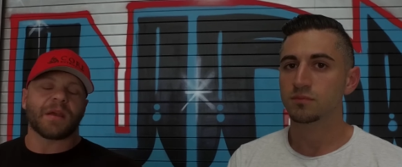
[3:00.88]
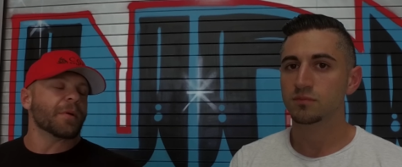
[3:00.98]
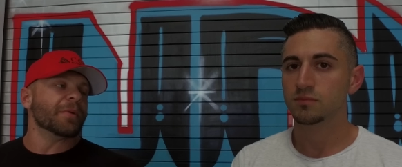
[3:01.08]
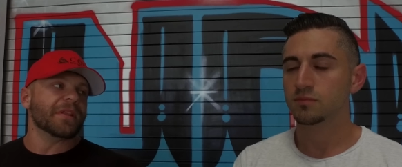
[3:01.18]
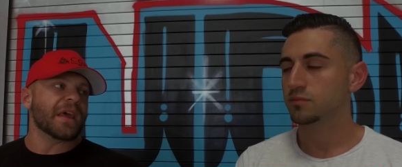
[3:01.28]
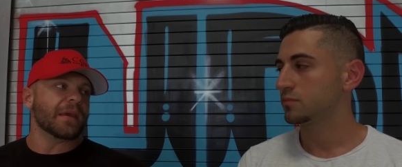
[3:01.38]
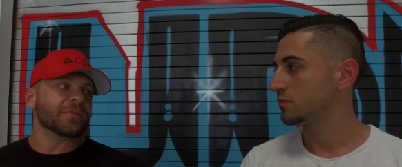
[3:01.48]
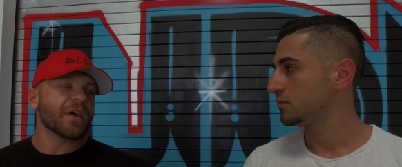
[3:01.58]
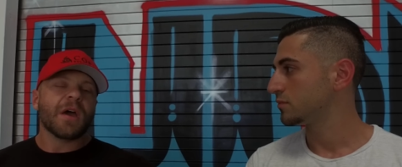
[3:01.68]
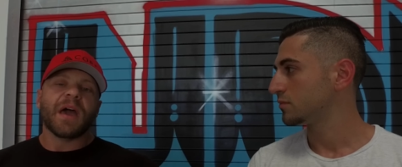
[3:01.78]
Speaker 1: can't remember the
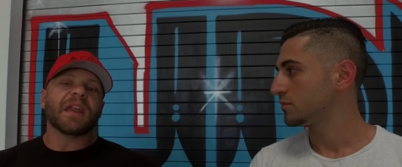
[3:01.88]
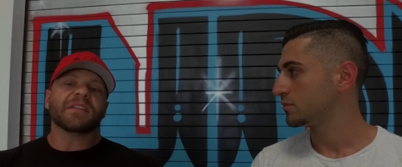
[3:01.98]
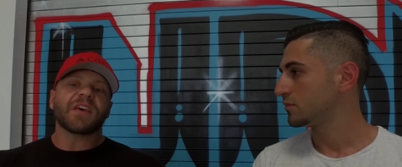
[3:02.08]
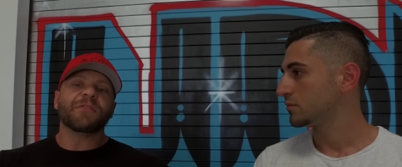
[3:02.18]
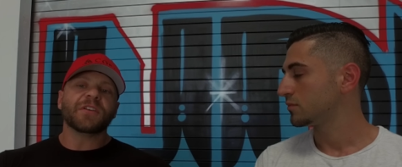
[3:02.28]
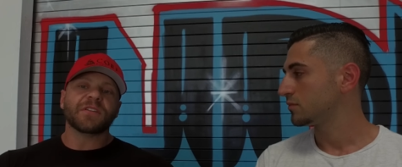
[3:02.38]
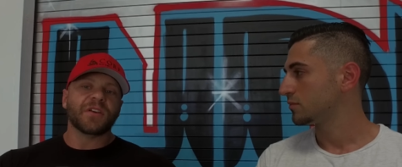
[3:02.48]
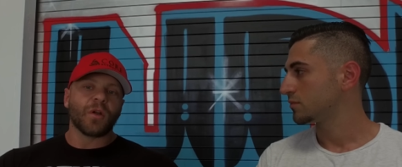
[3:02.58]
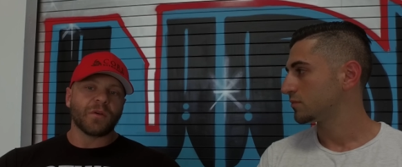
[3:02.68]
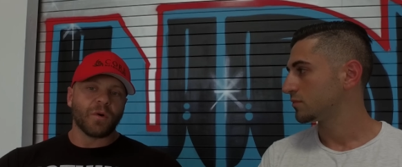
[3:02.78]
names. NSF isn't
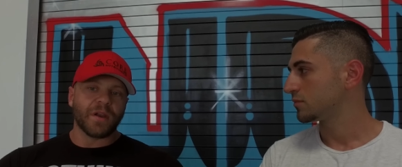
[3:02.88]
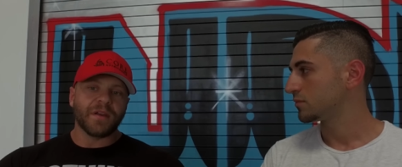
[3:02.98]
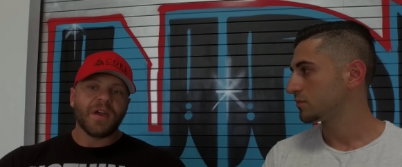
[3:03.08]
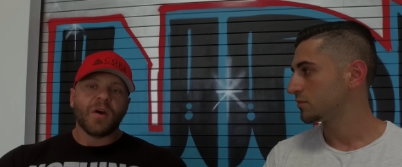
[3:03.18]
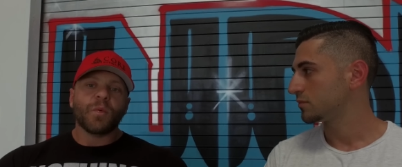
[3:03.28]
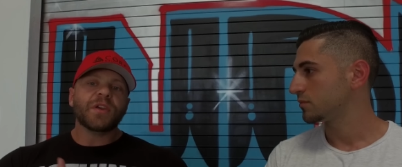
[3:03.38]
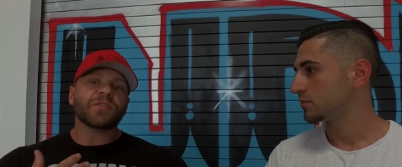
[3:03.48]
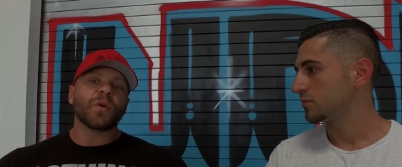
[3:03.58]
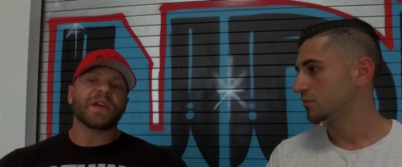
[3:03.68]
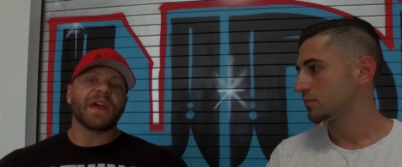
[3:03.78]
the only one. We
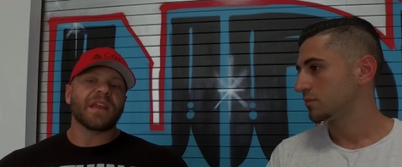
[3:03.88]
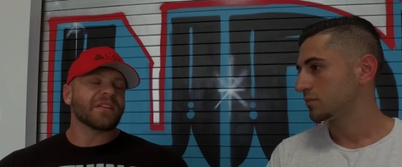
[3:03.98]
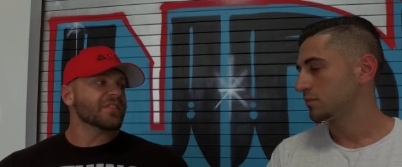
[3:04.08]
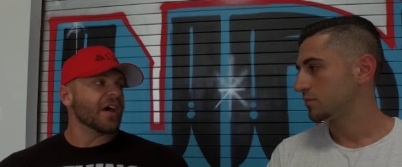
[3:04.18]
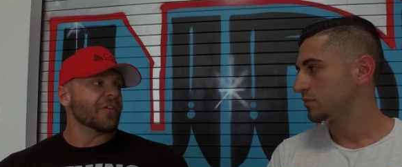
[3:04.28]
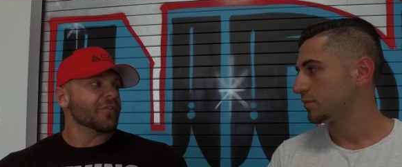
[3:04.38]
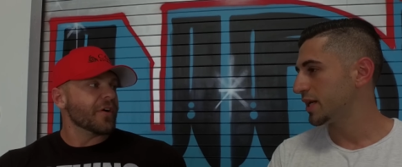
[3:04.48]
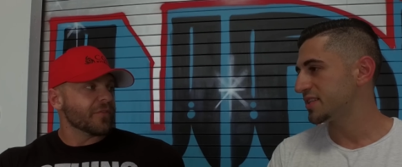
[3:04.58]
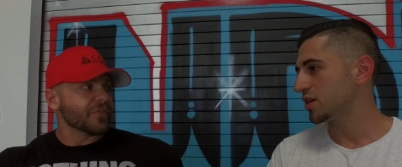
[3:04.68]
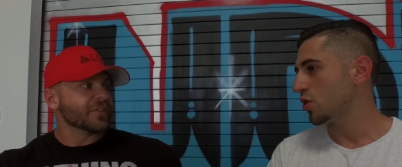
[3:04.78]
use only NSF.
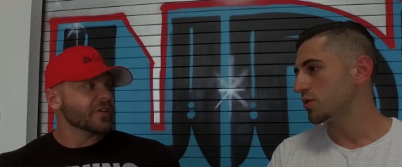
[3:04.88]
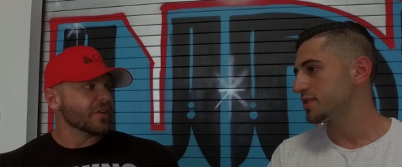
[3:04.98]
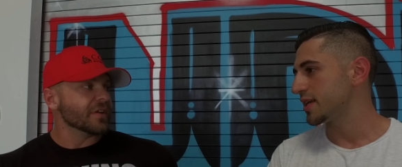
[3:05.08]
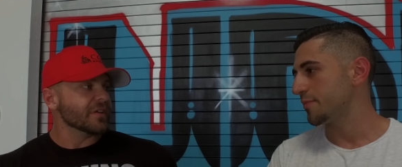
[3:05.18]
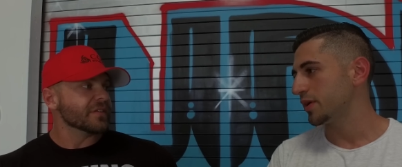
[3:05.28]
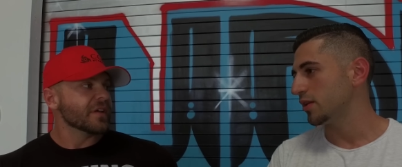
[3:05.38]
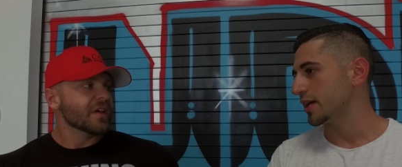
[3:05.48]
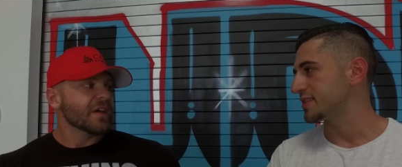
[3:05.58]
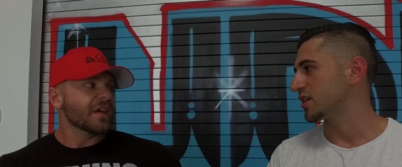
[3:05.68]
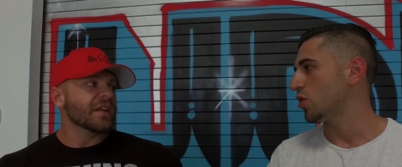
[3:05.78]
But it's the gold. Sta- but
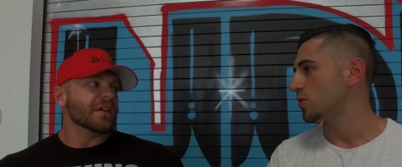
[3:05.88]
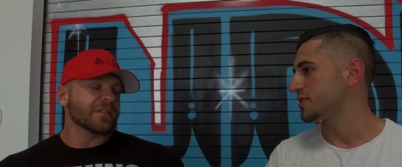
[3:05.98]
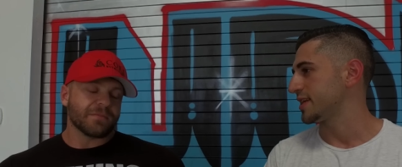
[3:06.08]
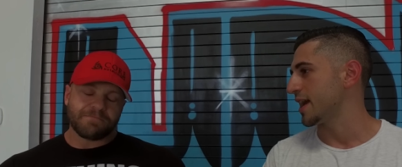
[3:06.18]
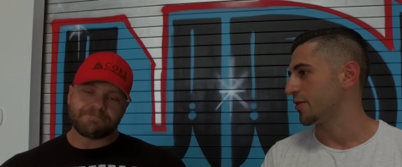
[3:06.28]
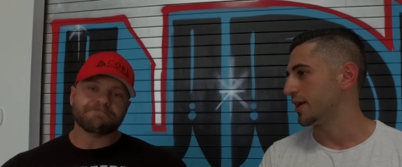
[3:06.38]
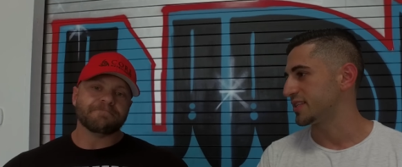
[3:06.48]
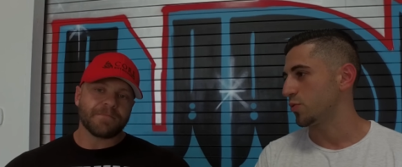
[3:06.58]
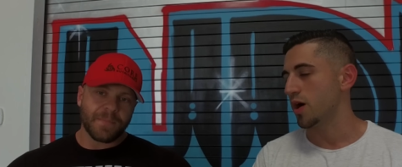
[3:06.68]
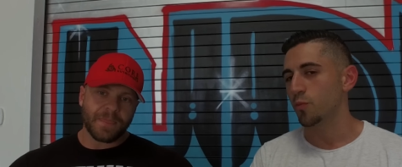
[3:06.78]
look, it's the it gold is. standard.
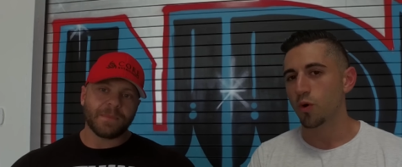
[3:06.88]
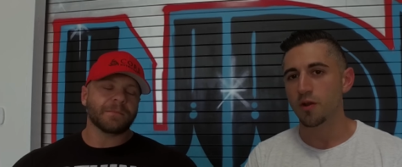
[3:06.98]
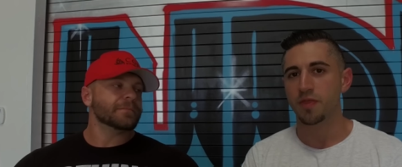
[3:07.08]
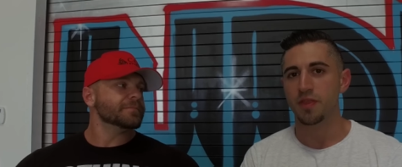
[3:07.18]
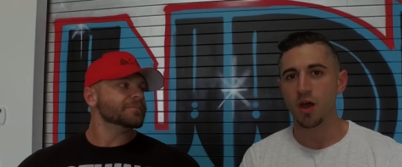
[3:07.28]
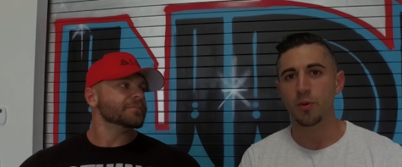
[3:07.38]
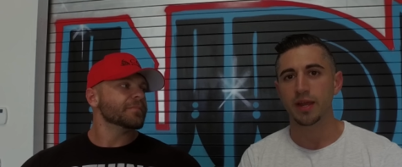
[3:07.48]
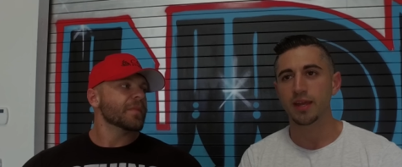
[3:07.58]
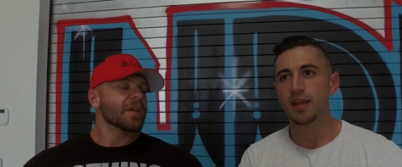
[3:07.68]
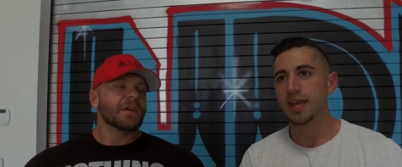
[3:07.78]
It's the
Speaker 2: one worth
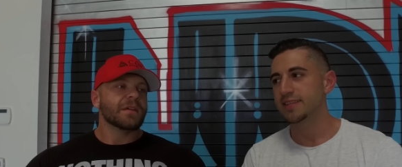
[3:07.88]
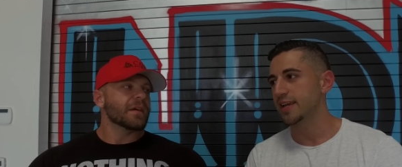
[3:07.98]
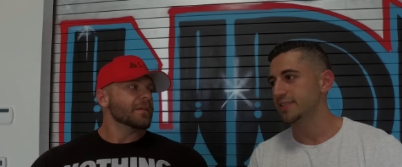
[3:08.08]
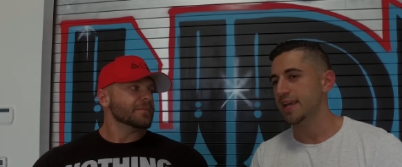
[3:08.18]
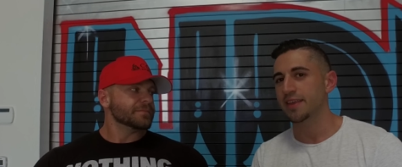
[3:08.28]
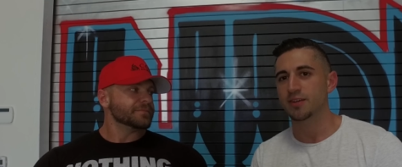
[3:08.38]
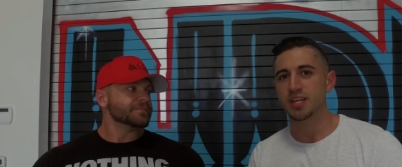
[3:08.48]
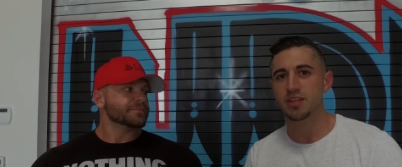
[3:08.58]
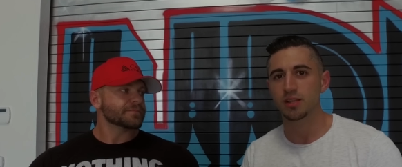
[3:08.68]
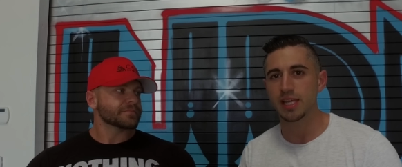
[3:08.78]
knowing. It's like saying there's
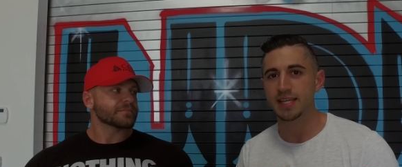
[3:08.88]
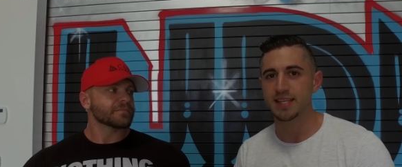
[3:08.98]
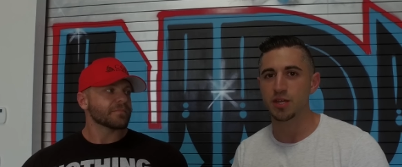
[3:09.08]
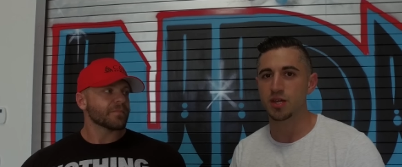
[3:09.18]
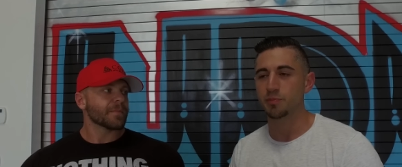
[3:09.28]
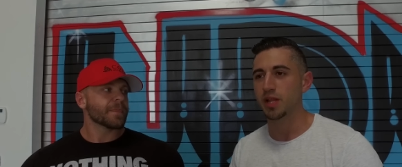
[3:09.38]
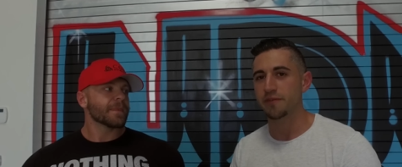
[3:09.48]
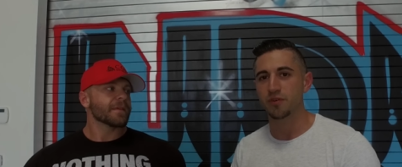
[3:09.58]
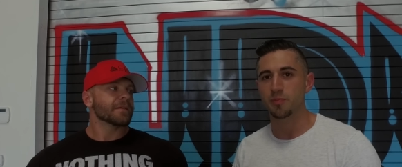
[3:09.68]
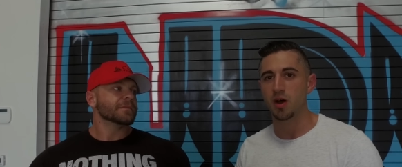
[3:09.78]
other leagues that you can
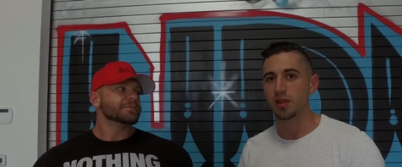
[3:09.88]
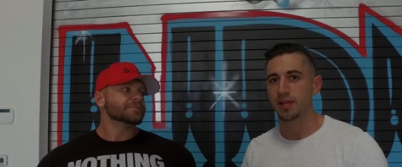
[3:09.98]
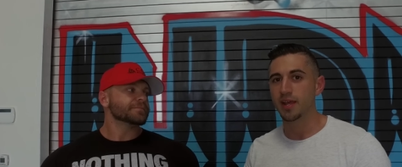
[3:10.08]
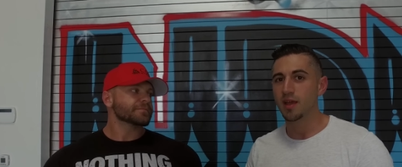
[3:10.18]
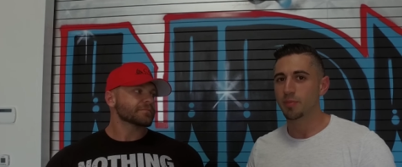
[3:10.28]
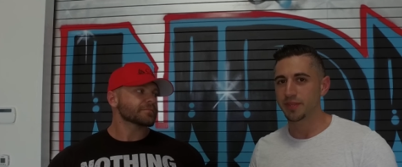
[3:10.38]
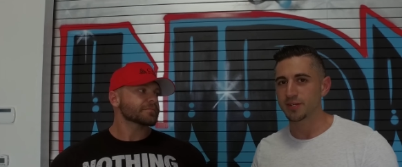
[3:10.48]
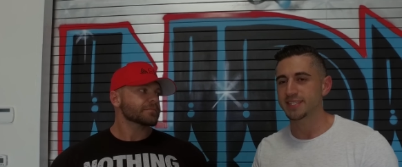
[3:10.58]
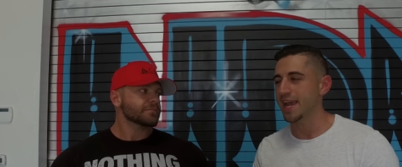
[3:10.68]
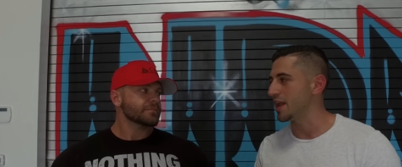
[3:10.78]
play football in, but
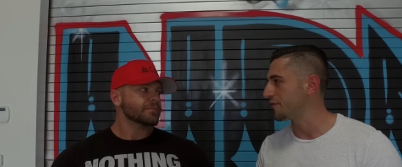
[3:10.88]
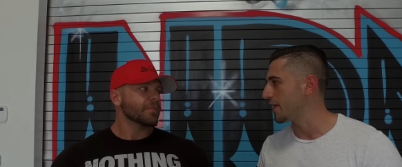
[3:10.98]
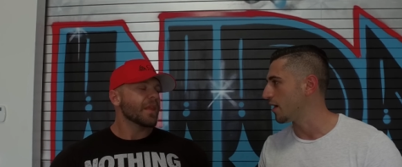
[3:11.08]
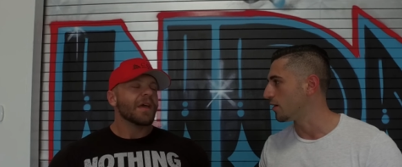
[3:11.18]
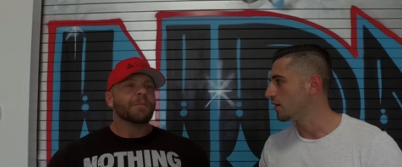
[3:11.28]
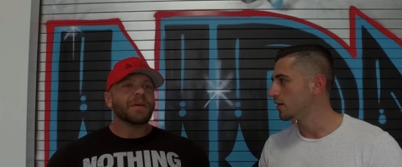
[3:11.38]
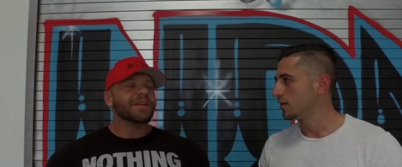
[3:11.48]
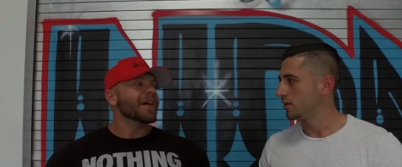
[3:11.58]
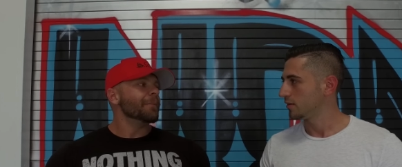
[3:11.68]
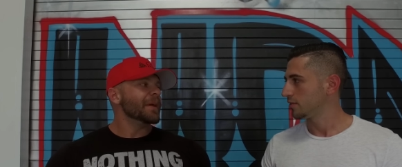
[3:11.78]
there's the NFL.
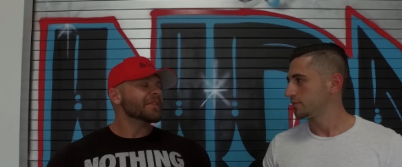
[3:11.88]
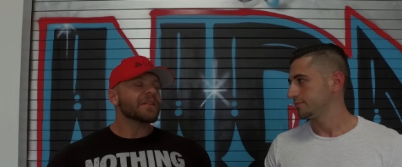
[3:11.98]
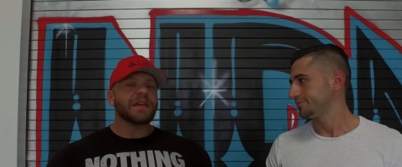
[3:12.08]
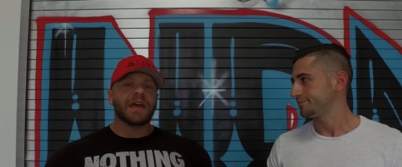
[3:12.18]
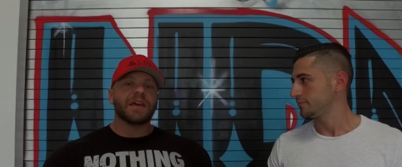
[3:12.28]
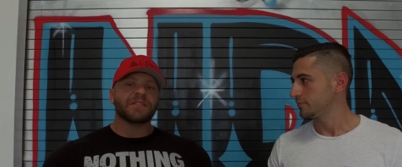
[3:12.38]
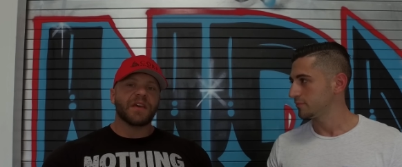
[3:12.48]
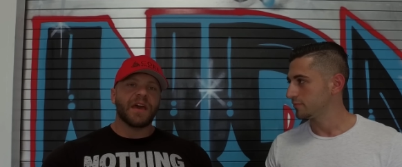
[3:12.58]
Speaker 1: But yeah, basically NSF,